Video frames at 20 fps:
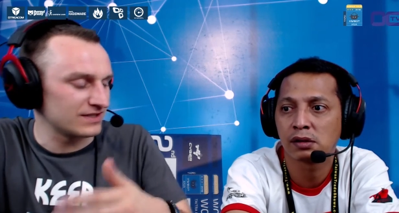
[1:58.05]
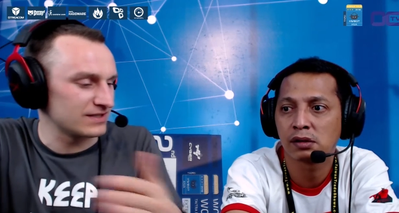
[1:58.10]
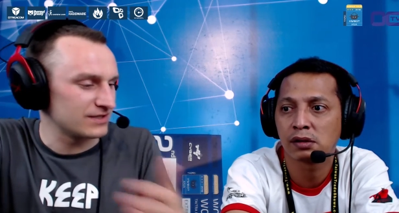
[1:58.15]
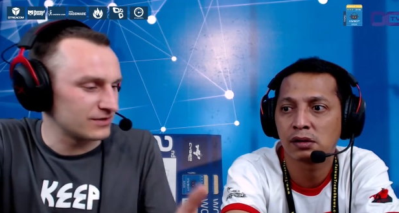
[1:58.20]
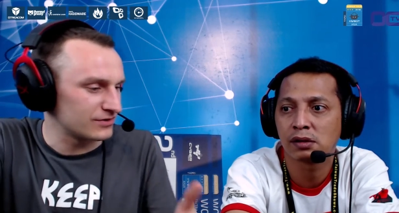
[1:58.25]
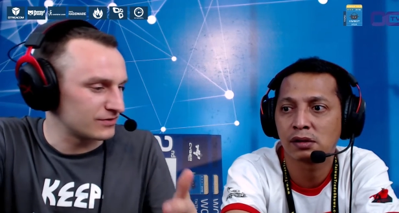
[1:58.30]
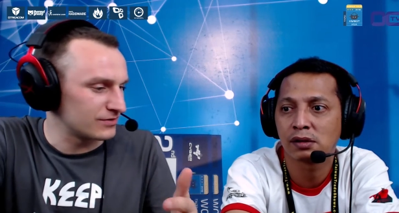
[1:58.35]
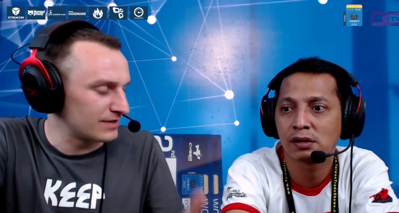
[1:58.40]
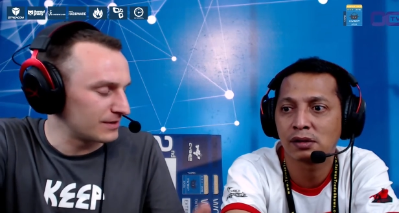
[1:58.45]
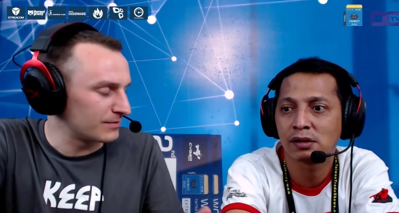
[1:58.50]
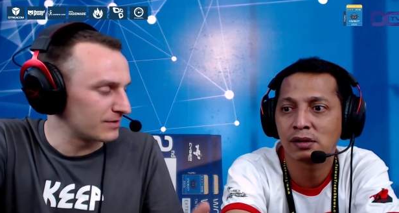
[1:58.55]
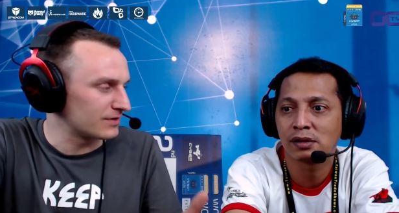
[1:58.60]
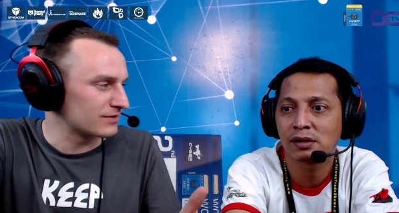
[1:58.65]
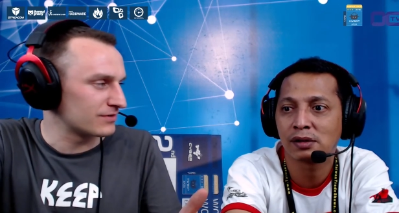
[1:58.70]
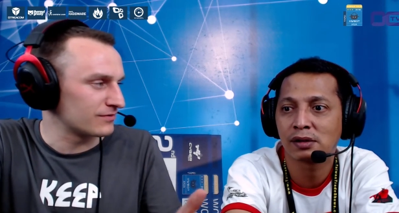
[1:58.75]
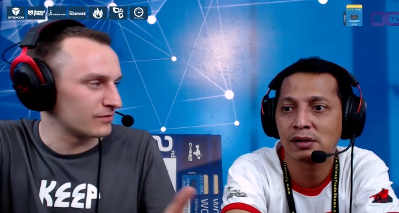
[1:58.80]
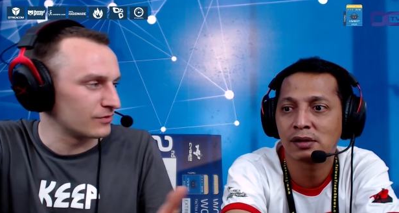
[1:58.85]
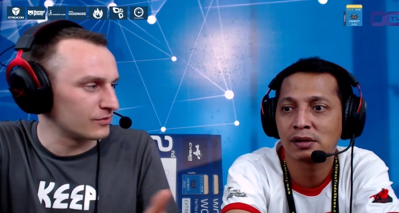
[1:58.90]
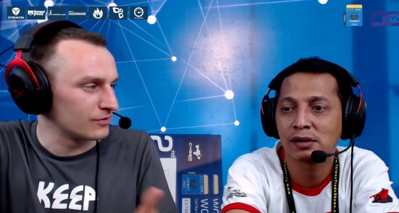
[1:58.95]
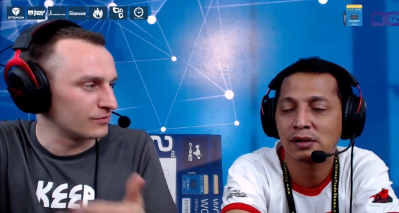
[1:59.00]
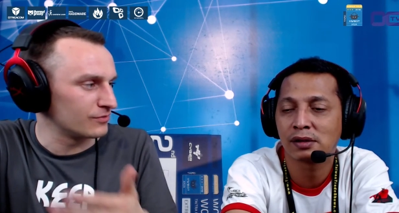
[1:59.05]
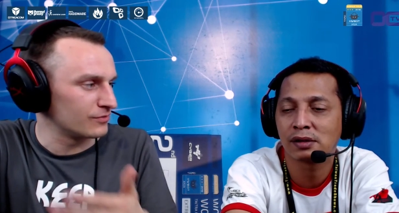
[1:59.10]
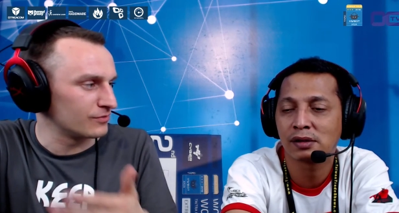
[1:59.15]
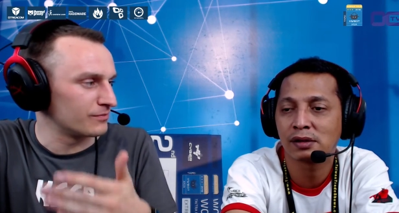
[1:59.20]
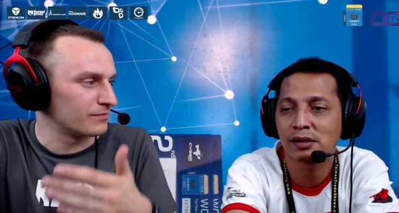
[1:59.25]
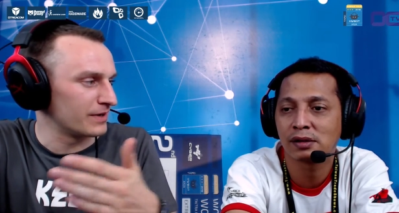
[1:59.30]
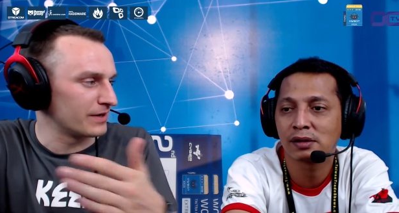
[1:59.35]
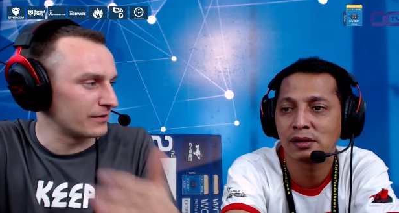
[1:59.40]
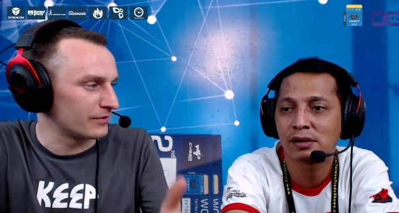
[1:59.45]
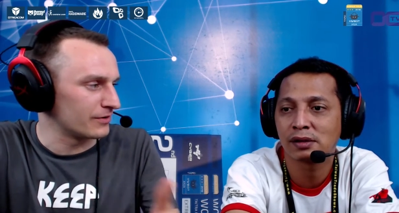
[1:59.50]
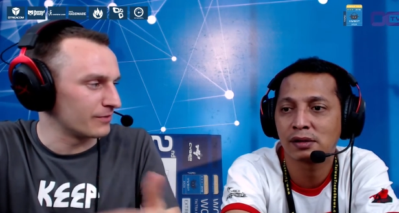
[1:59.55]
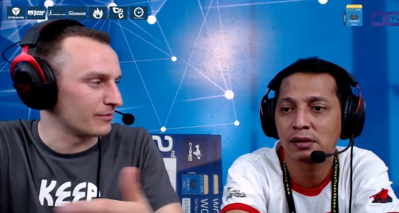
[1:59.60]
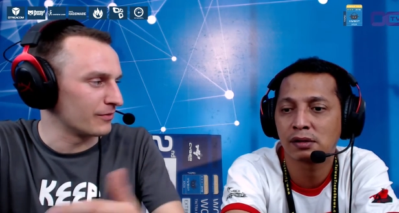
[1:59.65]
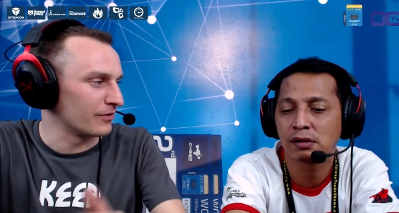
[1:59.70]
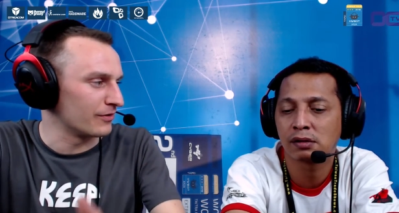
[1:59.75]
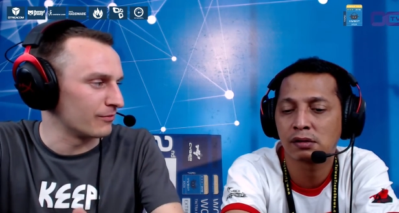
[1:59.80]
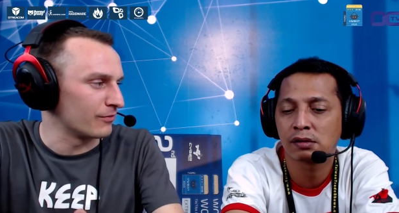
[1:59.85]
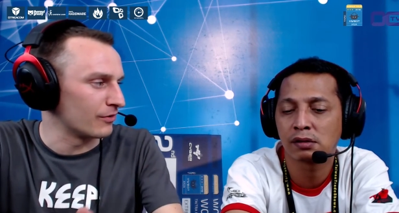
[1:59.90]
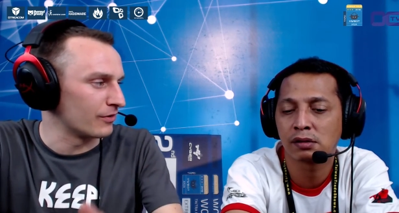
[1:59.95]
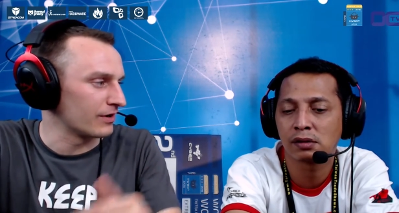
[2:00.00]
Speaker 1: It was easier today because of you knew
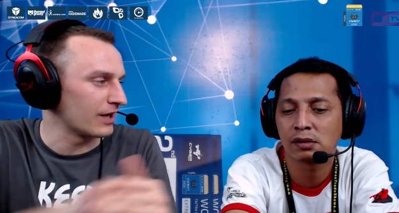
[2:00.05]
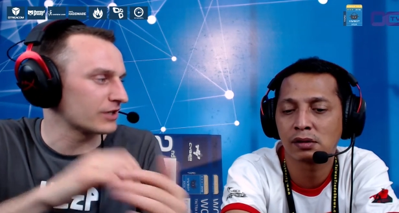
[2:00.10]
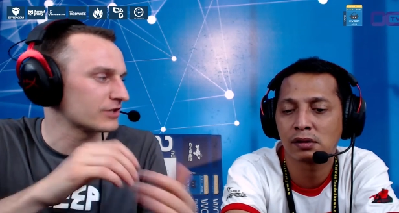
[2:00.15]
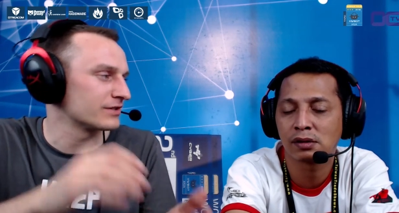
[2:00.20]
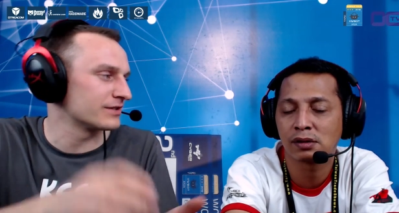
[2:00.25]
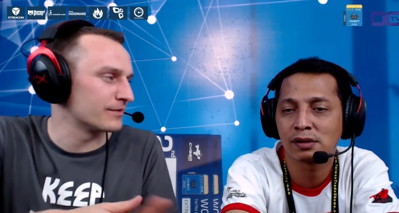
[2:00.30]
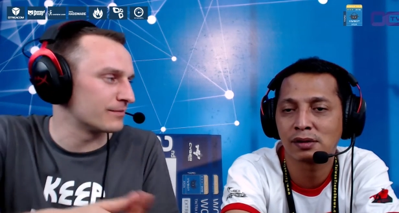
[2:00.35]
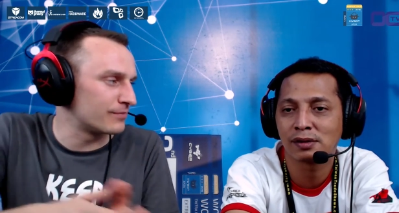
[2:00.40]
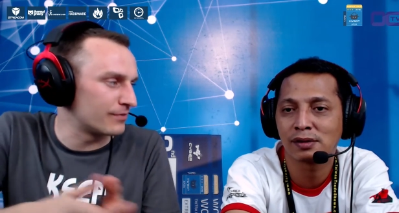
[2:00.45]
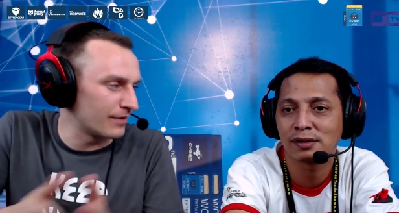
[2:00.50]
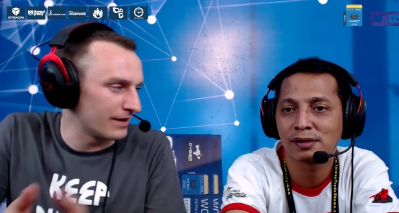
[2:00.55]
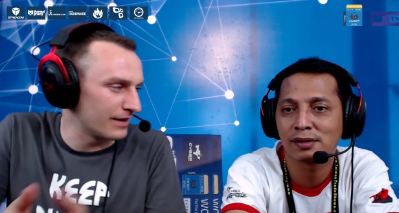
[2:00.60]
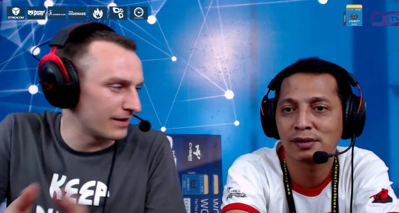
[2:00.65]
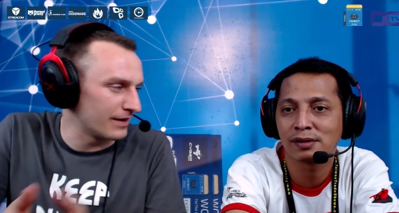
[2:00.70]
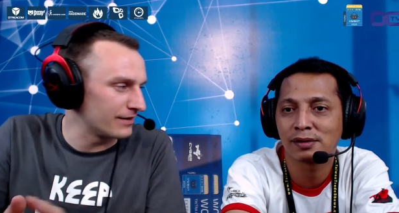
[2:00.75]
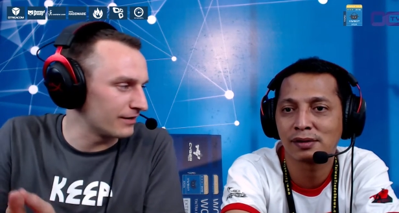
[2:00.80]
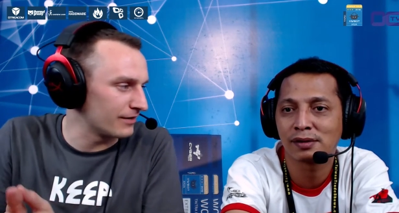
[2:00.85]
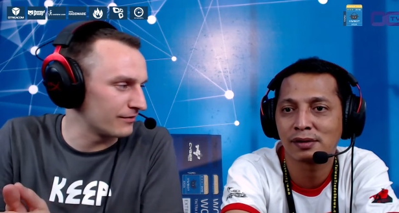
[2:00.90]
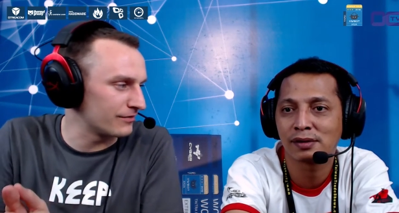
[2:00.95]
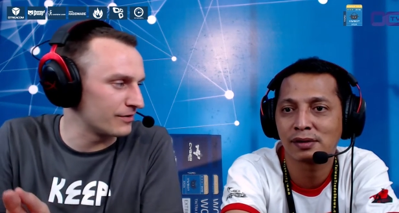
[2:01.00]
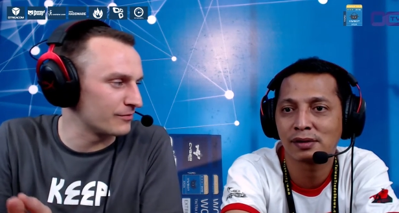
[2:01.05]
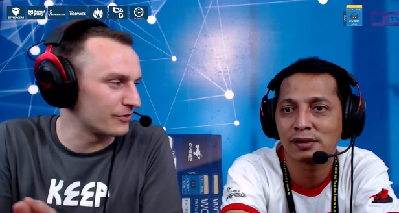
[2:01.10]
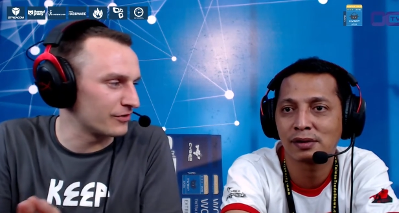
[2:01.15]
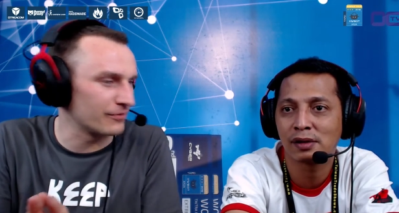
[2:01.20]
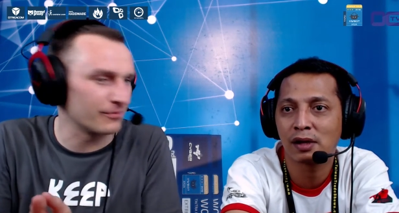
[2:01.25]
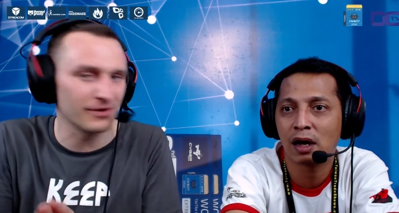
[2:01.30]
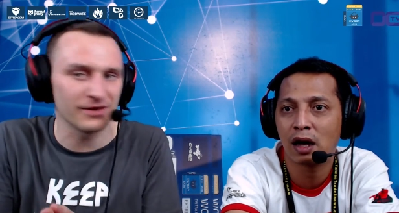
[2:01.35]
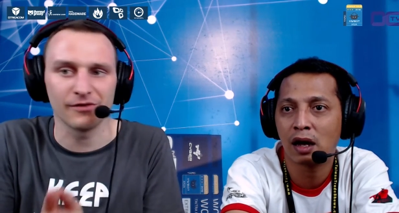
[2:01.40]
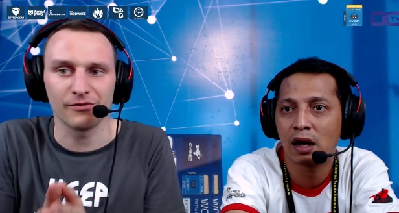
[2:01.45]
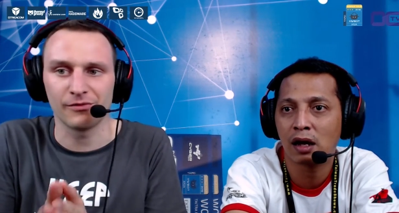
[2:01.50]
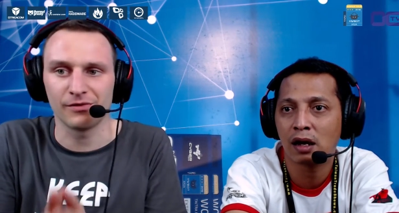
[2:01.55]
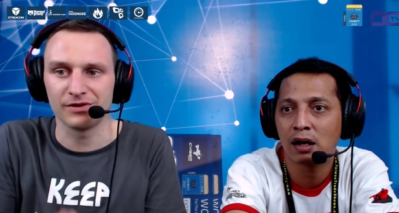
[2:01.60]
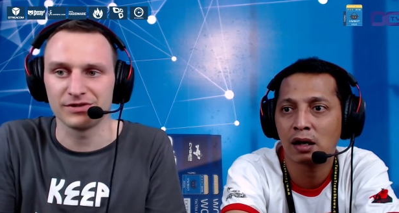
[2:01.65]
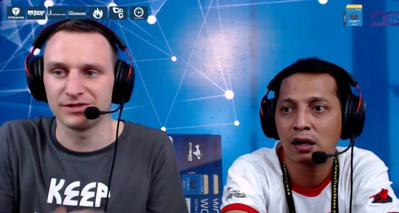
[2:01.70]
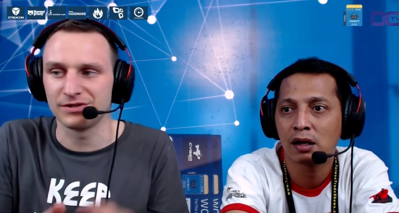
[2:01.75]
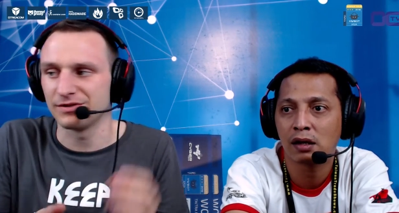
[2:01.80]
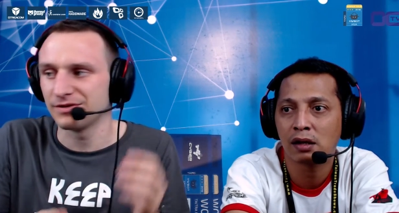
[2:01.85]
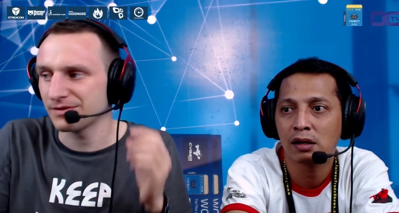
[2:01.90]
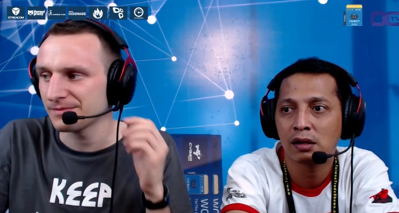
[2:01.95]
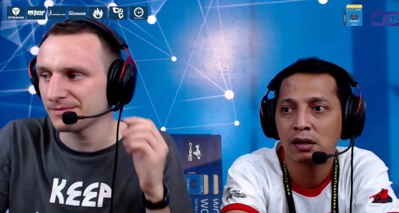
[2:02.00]
better the motherboard, actually the brand of the
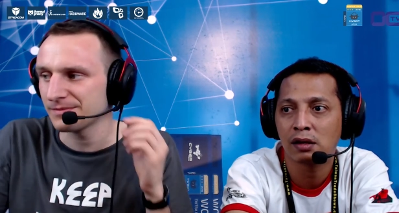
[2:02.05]
motherboard yeah. that was